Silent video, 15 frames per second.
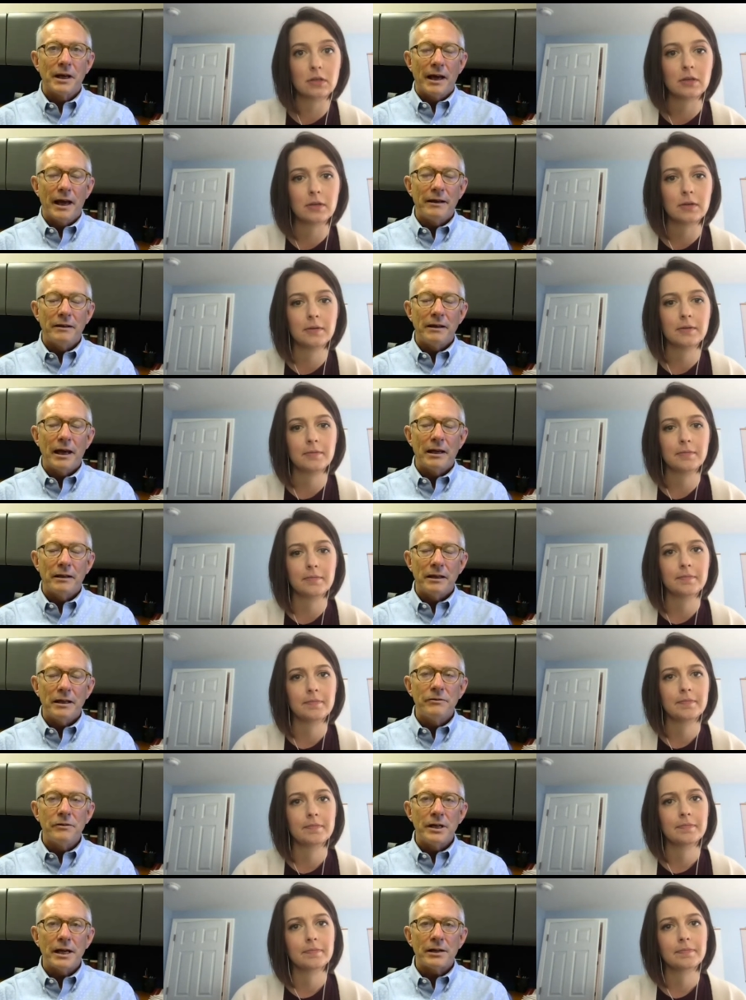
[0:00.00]
Speaker 1: And, and
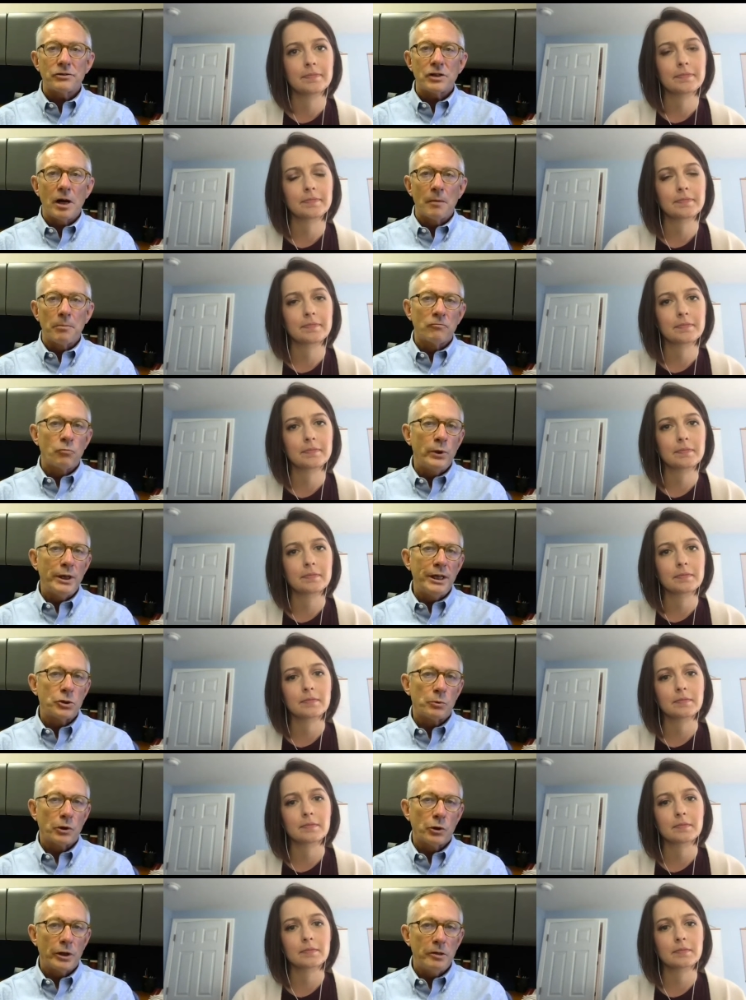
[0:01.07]
in the next couple of weeks,
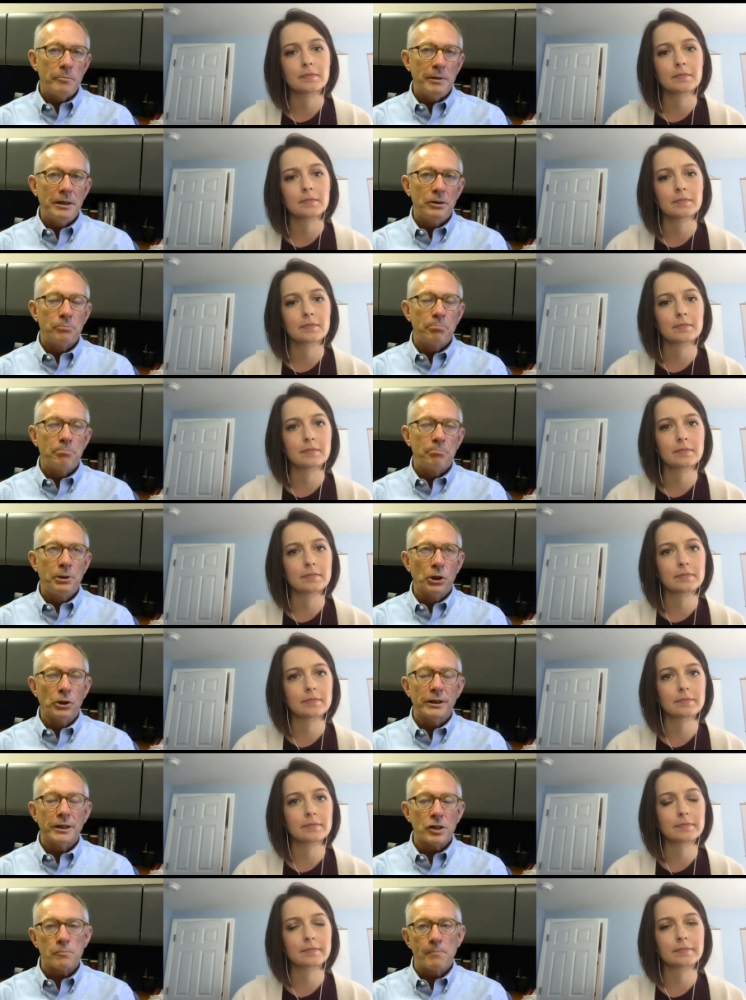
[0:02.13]
we're going to be
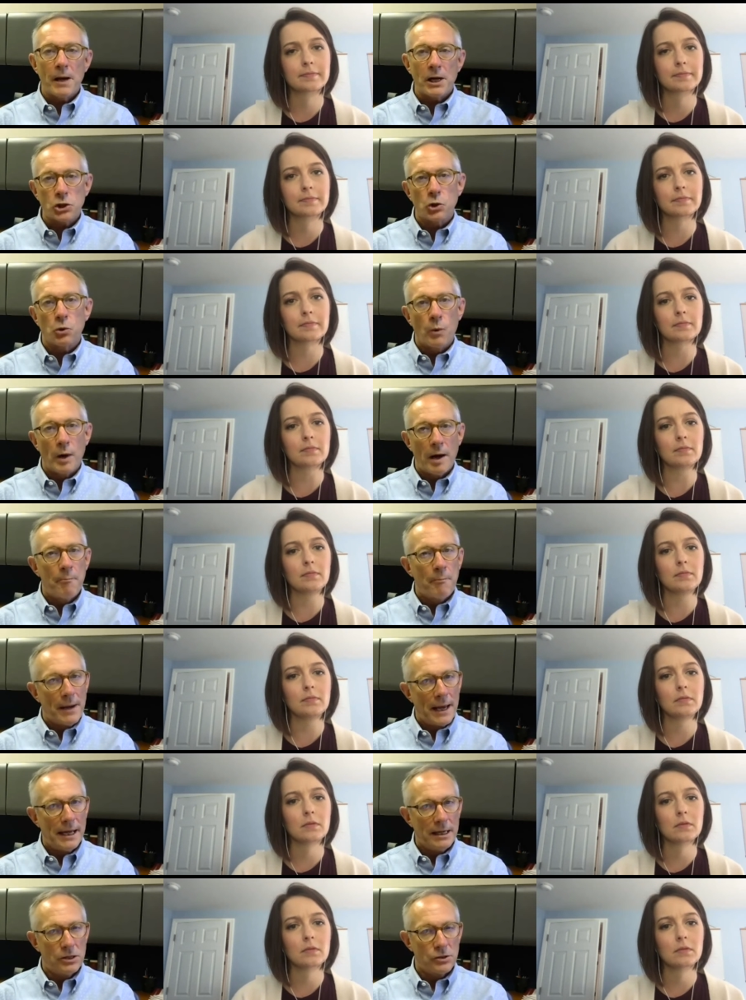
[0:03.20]
building a special web
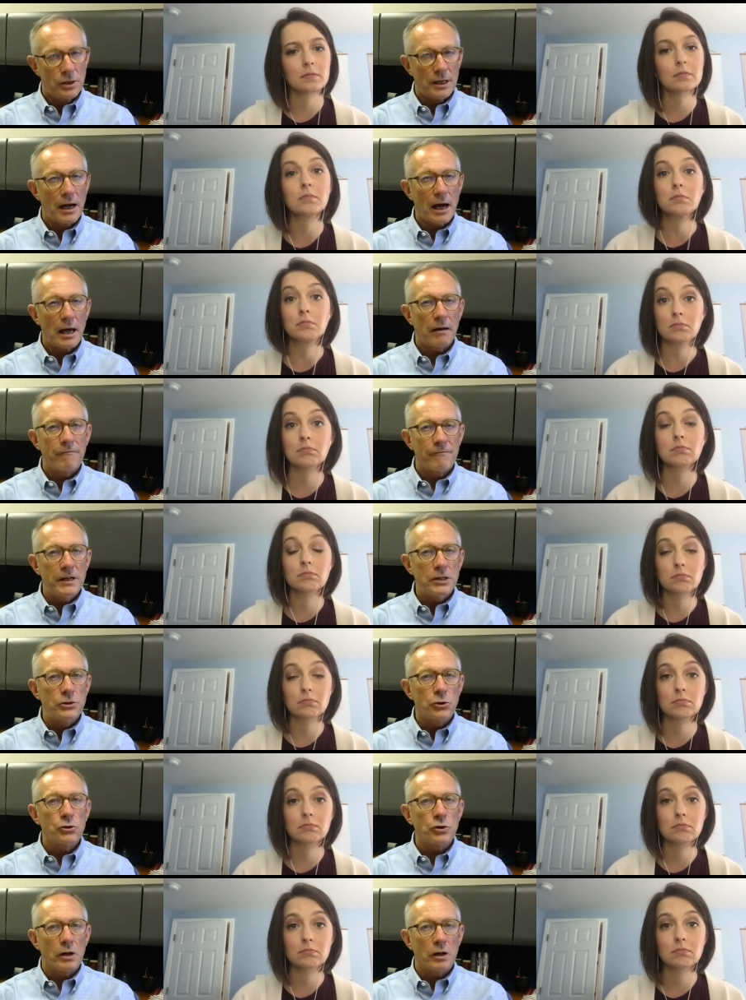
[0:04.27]
page that kind of
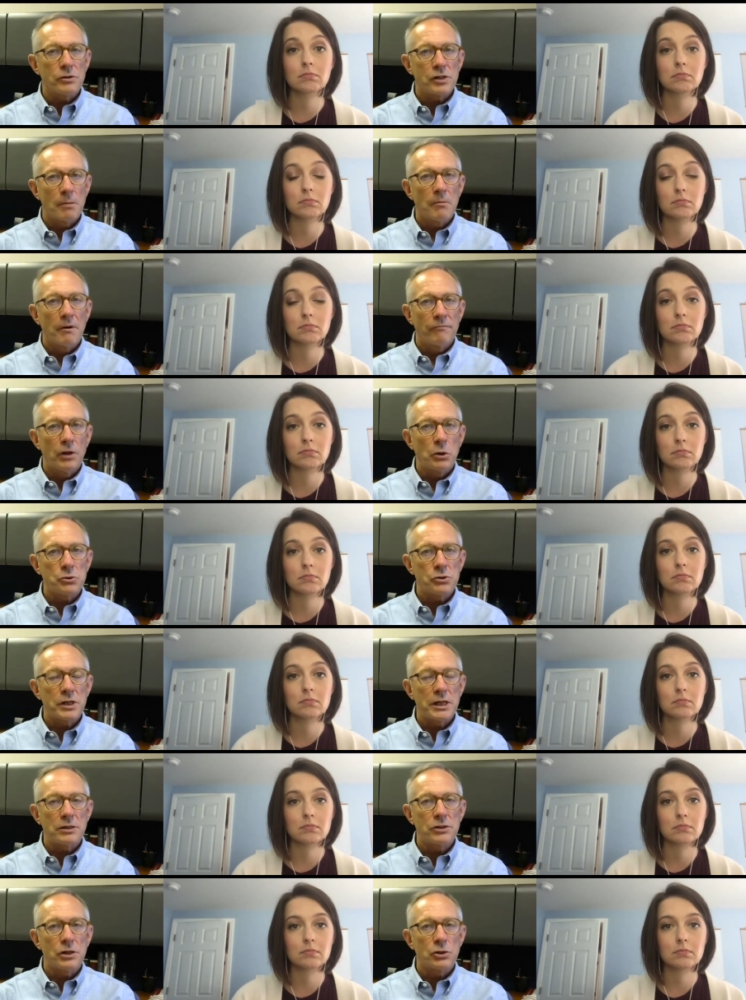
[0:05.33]
features on some of those
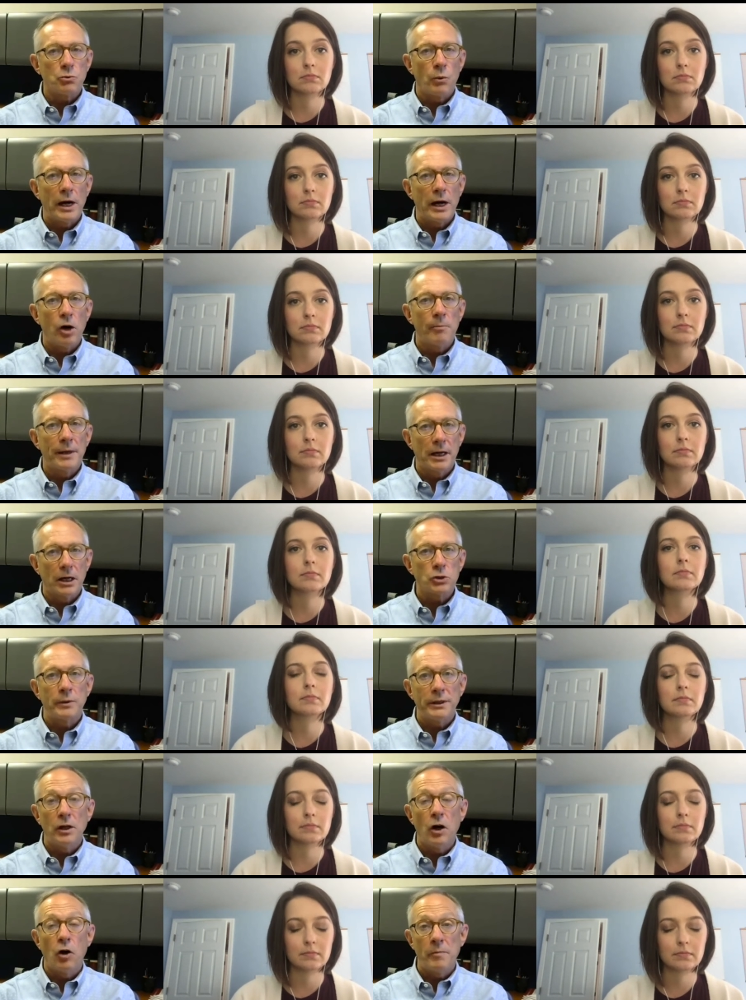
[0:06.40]
things as well because we
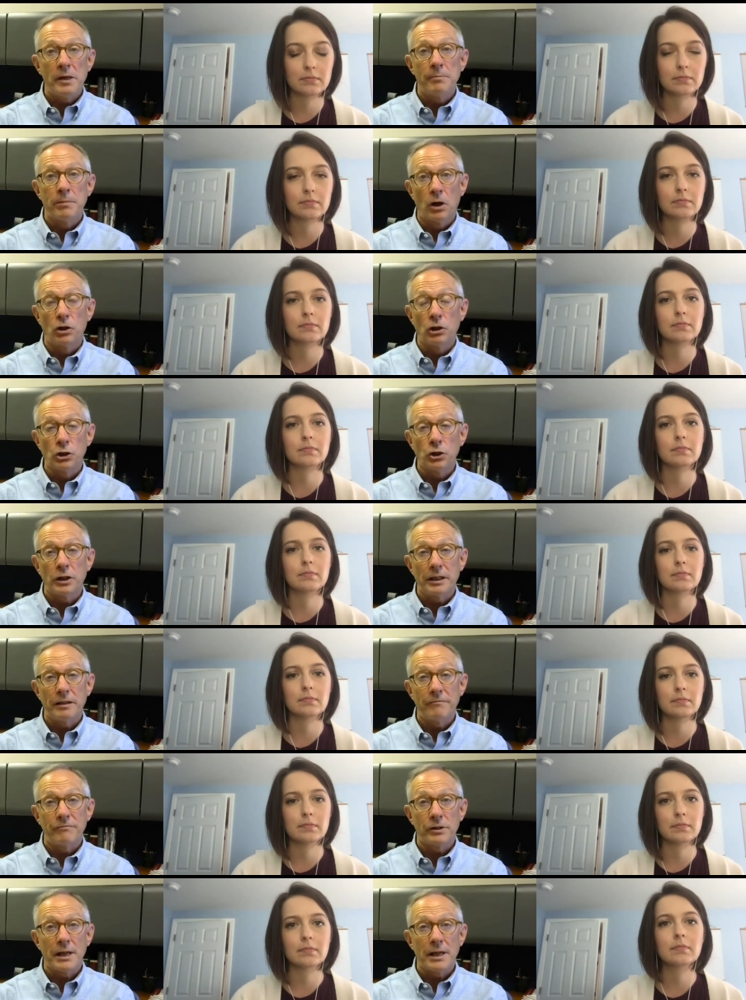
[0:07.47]
know people are looking
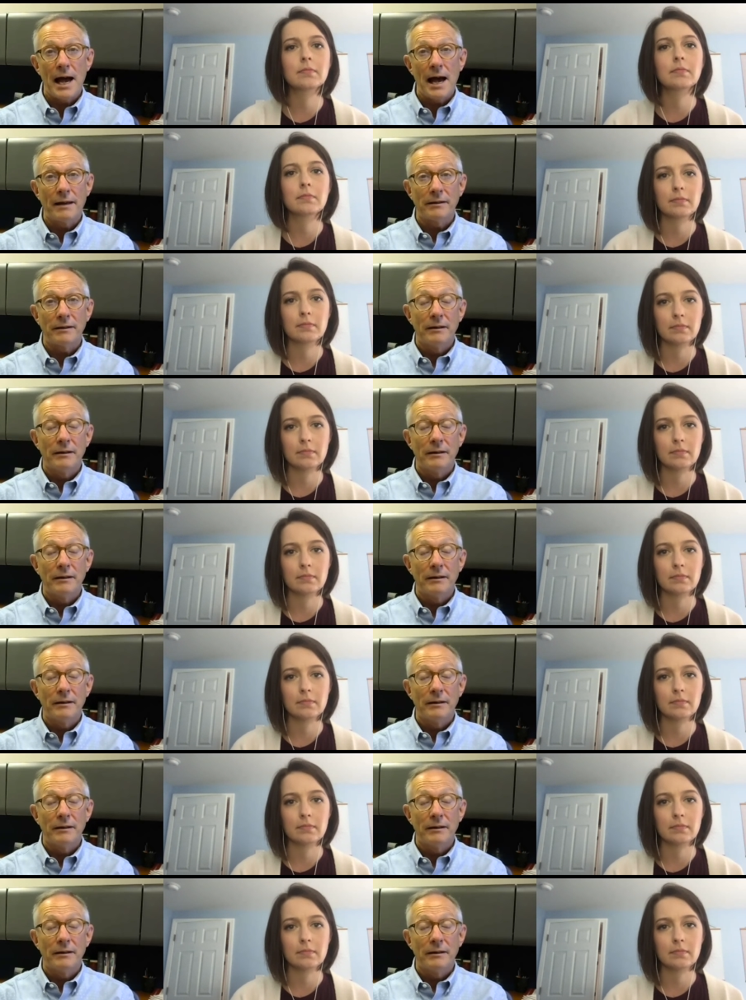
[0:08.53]
for that